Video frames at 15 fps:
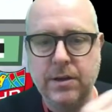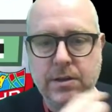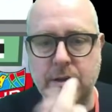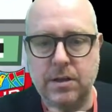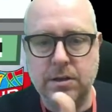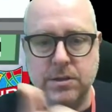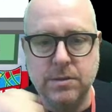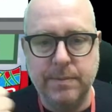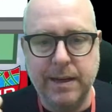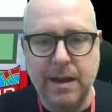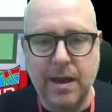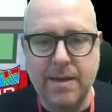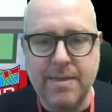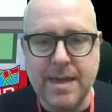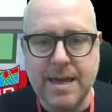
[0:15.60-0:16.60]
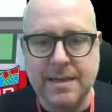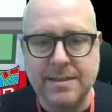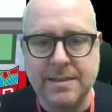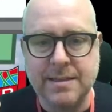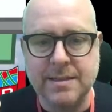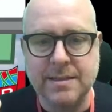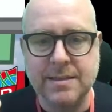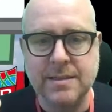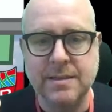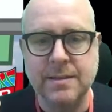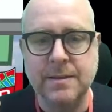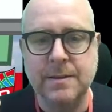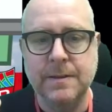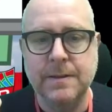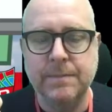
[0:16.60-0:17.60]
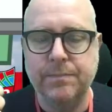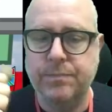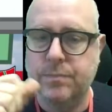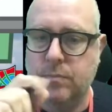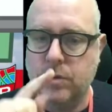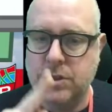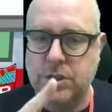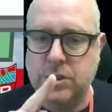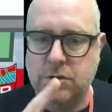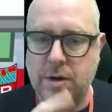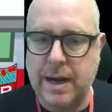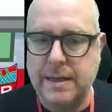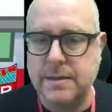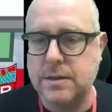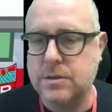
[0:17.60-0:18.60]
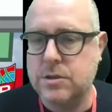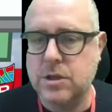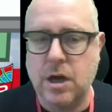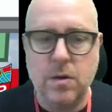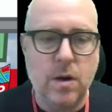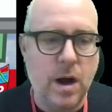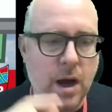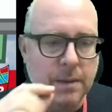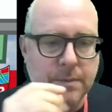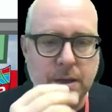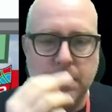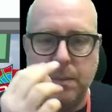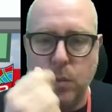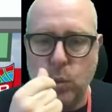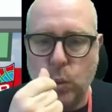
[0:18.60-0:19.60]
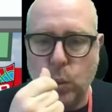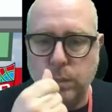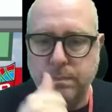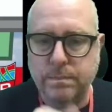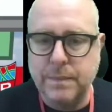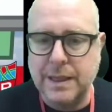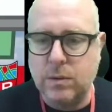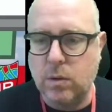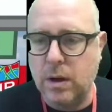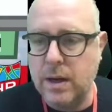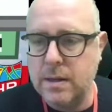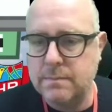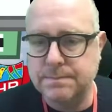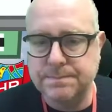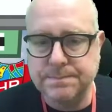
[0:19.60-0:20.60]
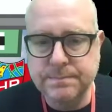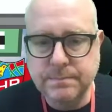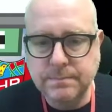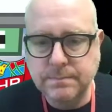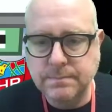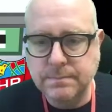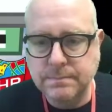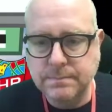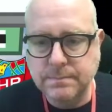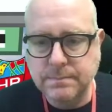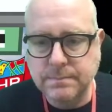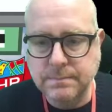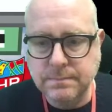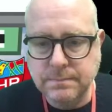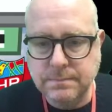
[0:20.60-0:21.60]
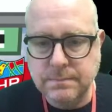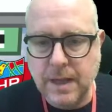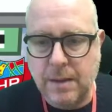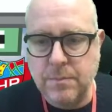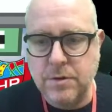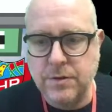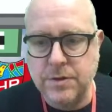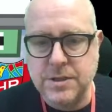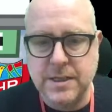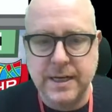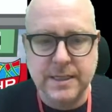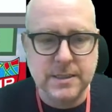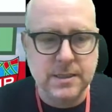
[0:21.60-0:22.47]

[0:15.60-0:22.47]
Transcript: that looks a bit like this, which is great. So I'm going to be quiet and move on to the next